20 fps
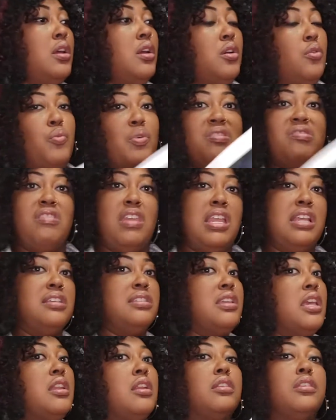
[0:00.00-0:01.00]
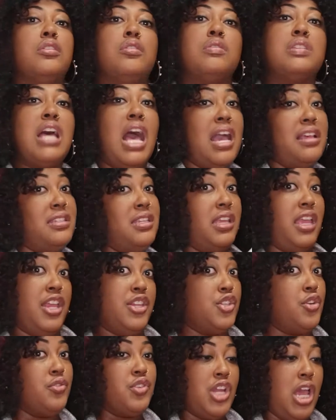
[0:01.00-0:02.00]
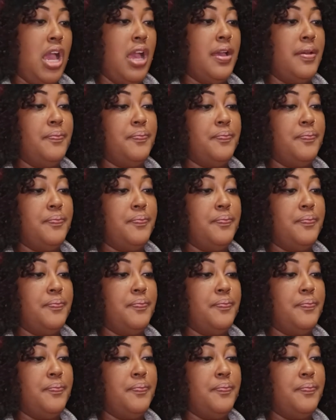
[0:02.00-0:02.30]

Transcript: when things get a little toxic at your job.